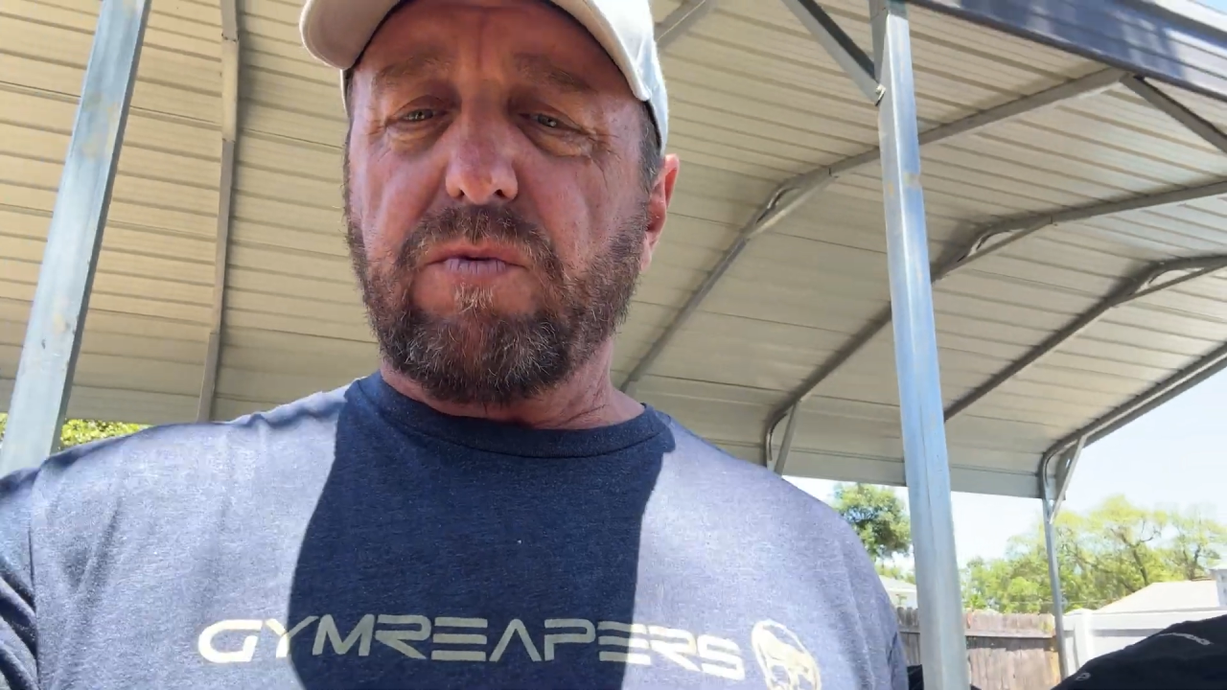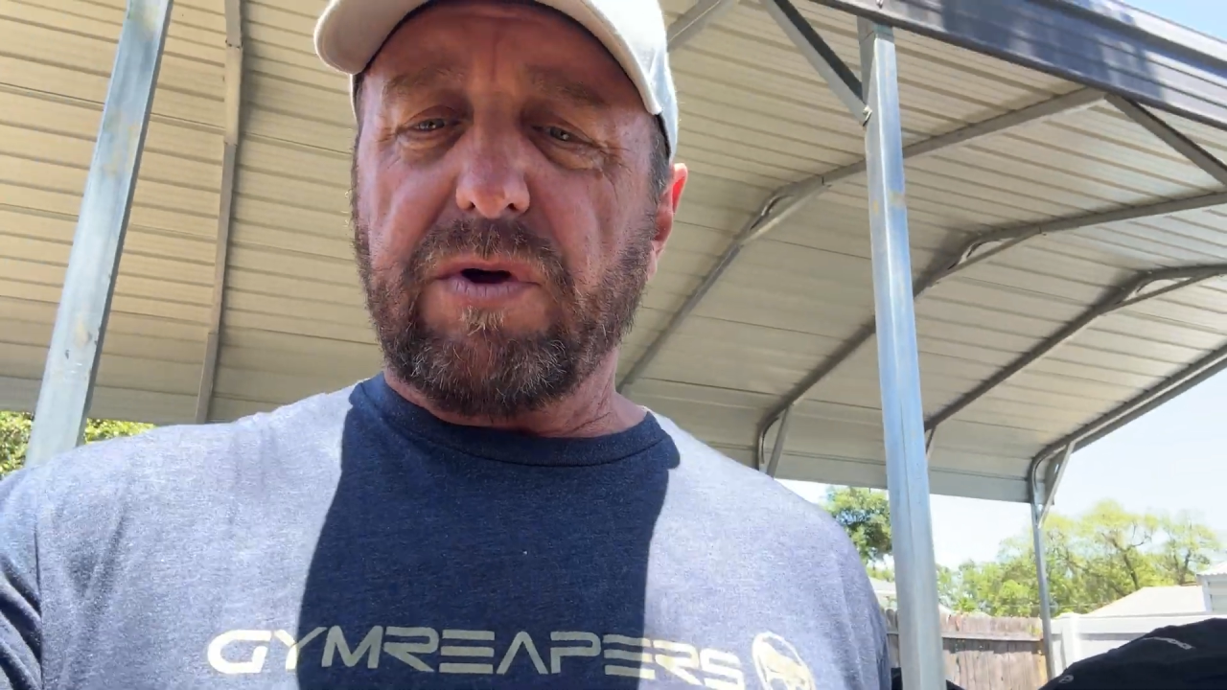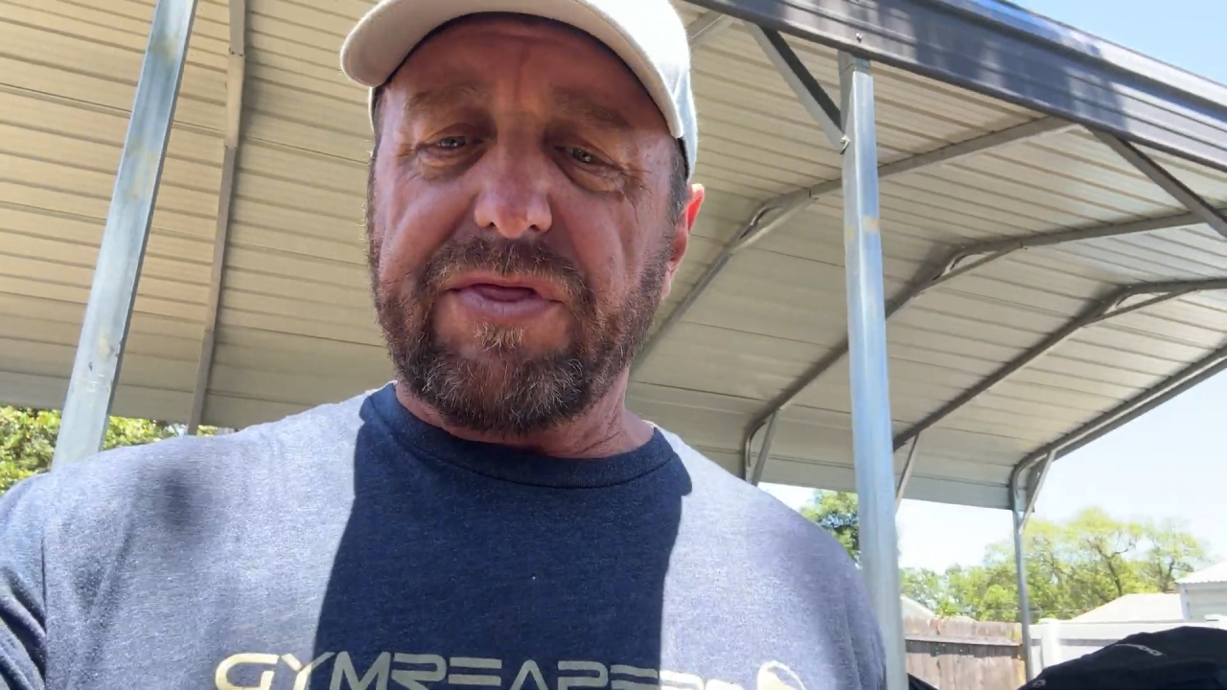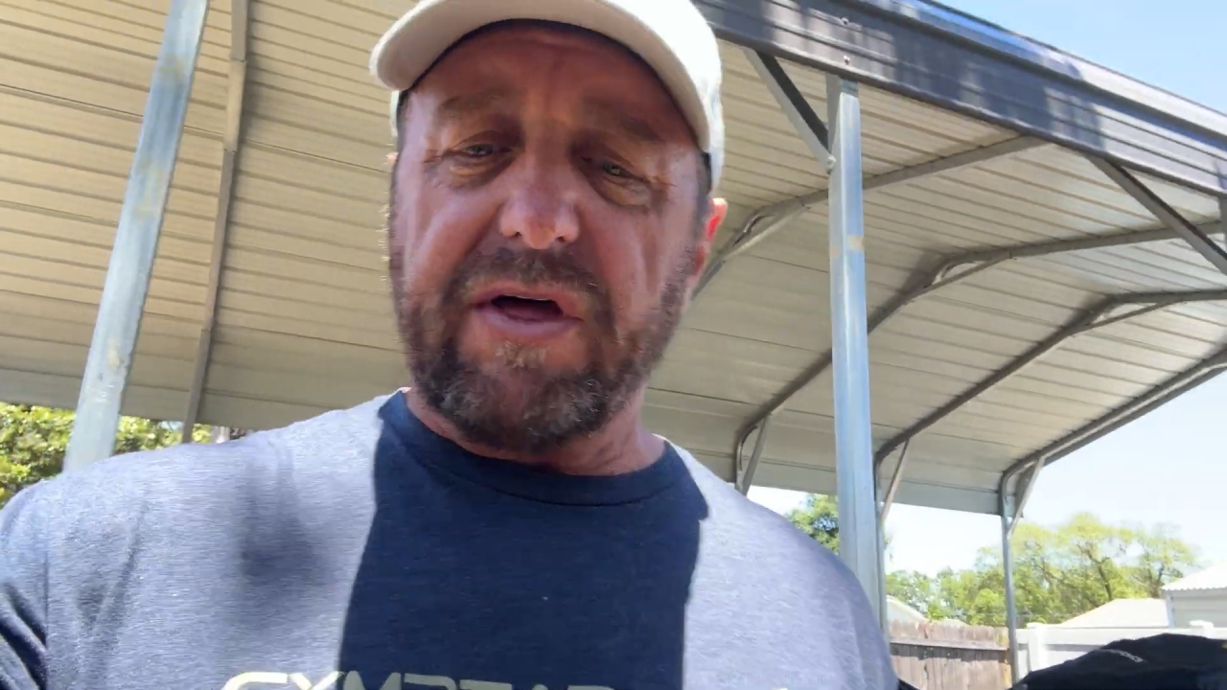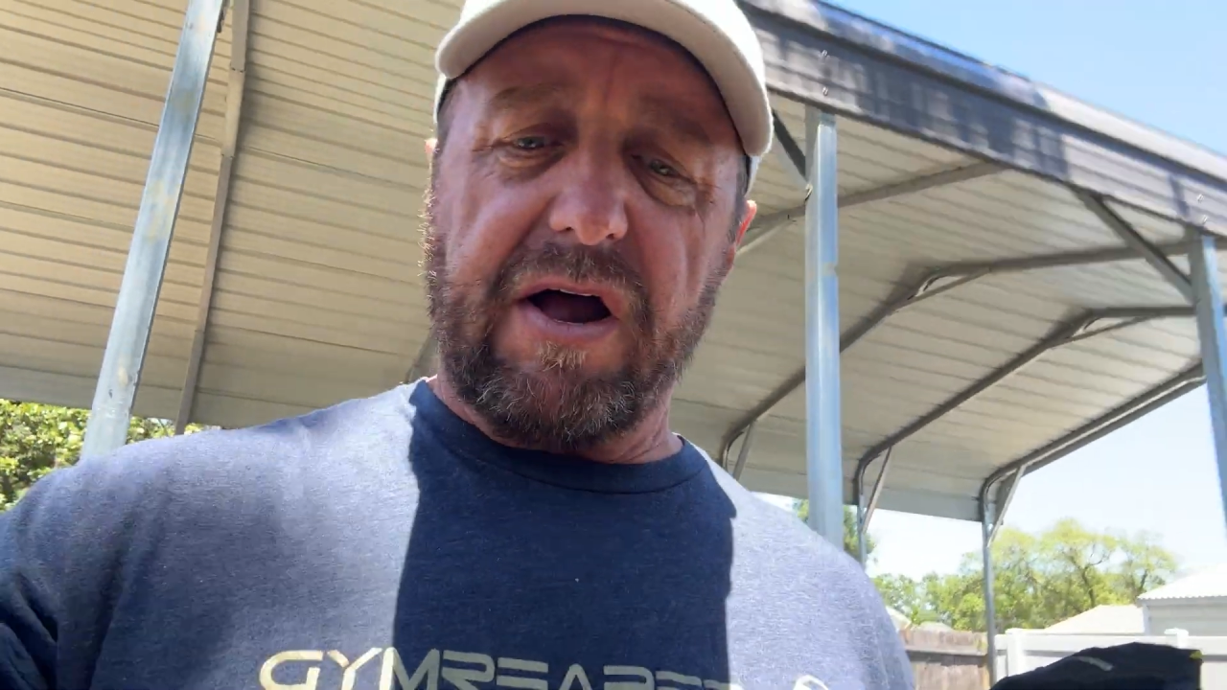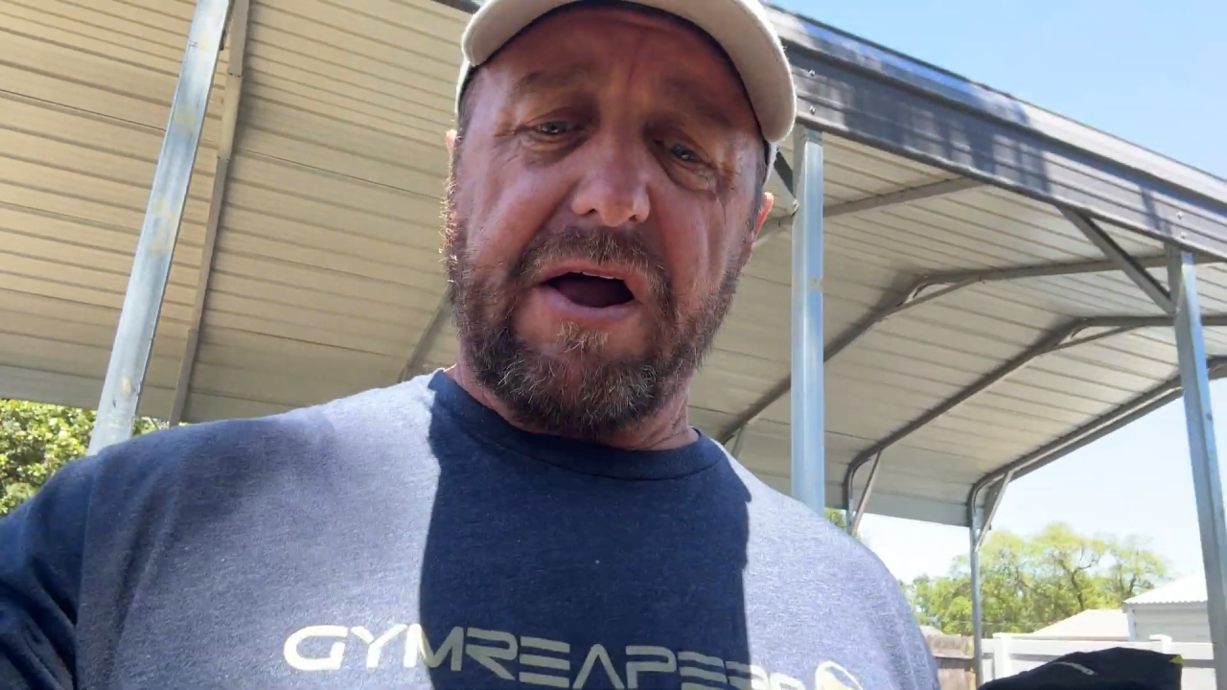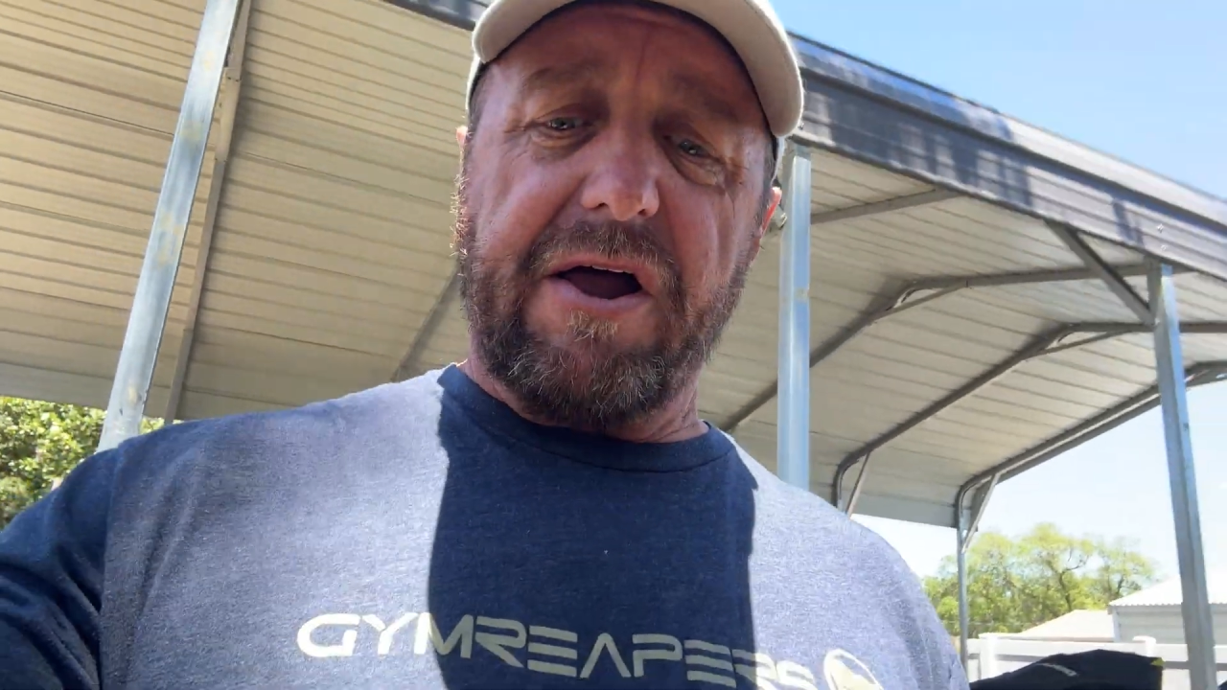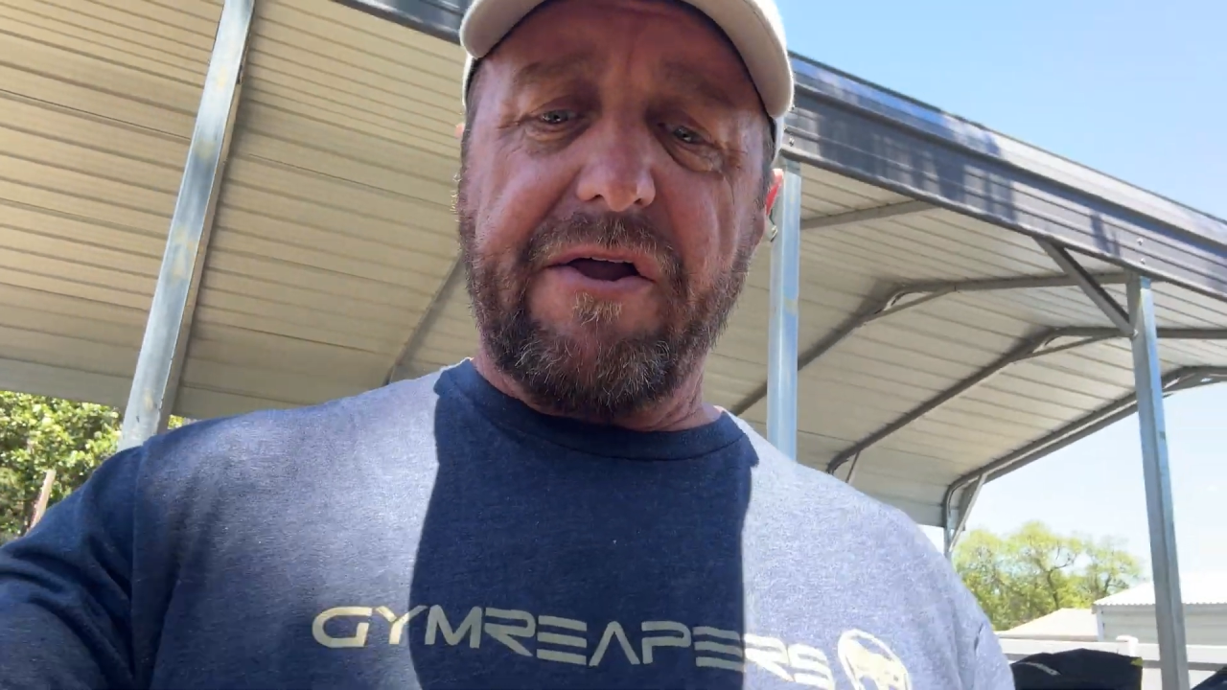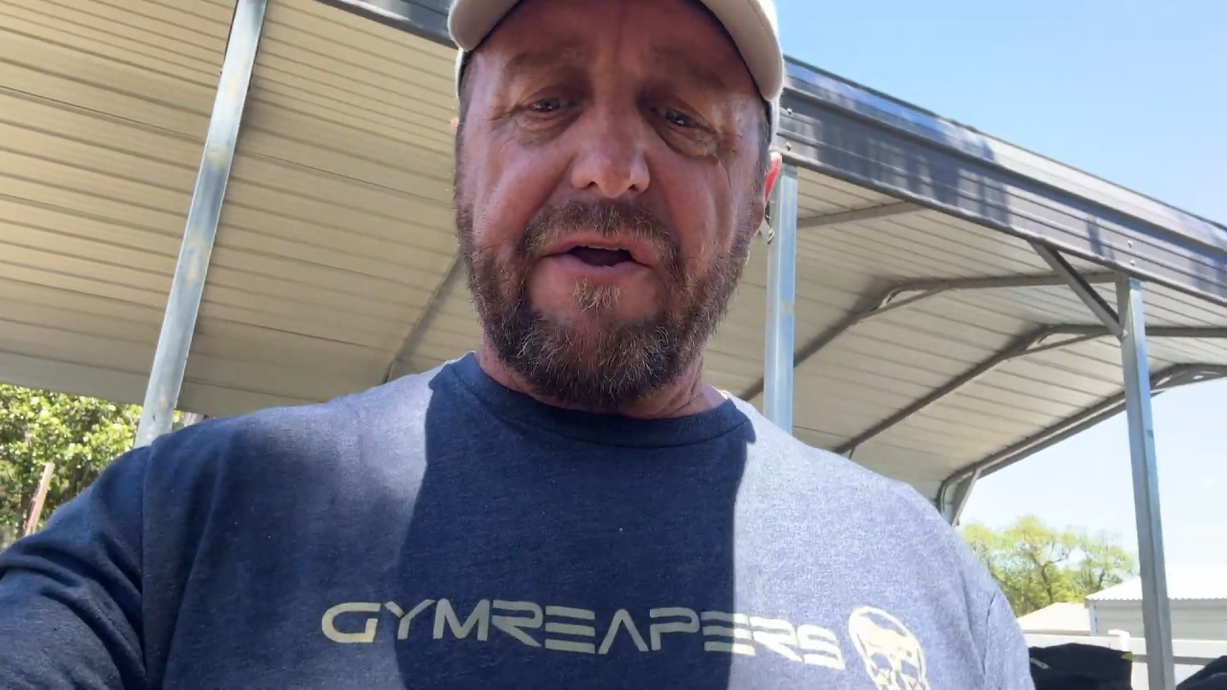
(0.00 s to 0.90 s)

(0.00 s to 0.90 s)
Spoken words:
with the